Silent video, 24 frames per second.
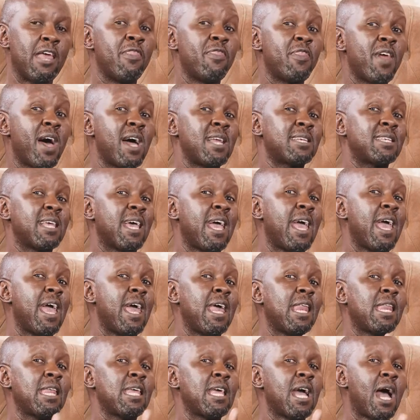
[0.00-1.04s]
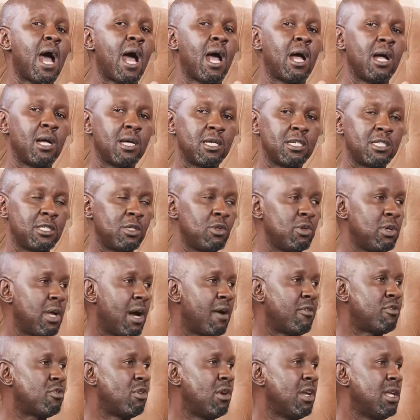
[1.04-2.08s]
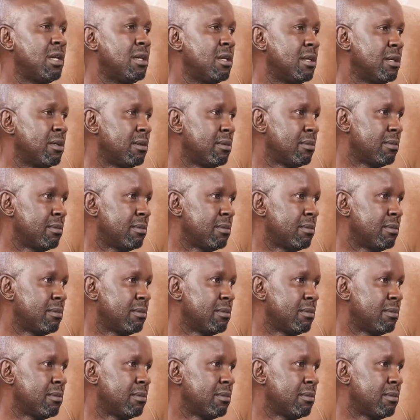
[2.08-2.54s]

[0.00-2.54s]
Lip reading: in that area, she would have to lead.